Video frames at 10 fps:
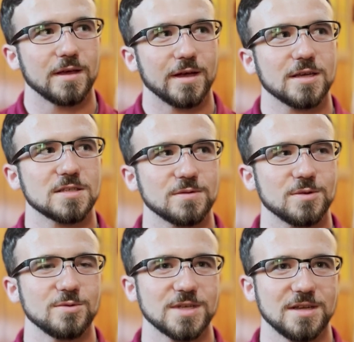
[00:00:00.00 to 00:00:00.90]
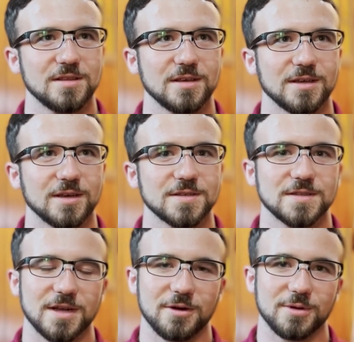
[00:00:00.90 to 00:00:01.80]
I guess if there was anything else
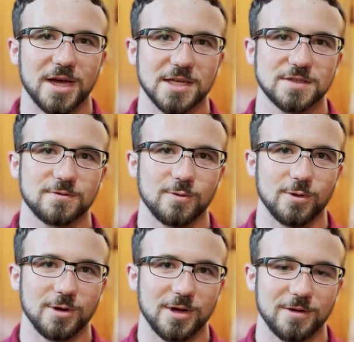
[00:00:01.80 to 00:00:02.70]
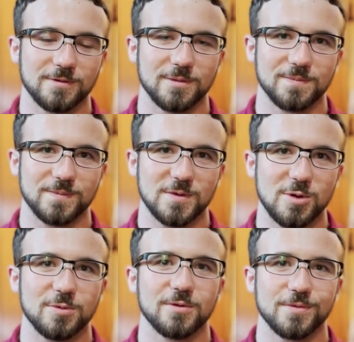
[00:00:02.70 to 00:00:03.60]
that I would ask for from the
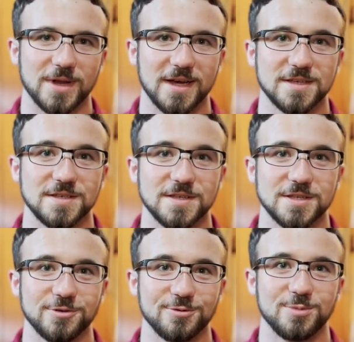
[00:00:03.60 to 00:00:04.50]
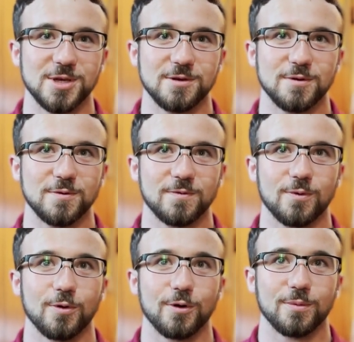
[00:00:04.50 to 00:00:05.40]
people of the diocese, it would be
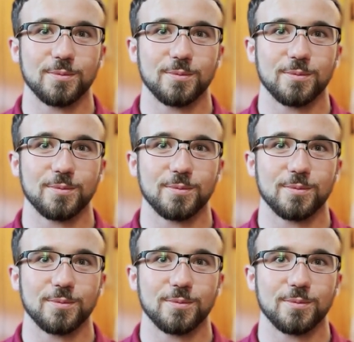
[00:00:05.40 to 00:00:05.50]
for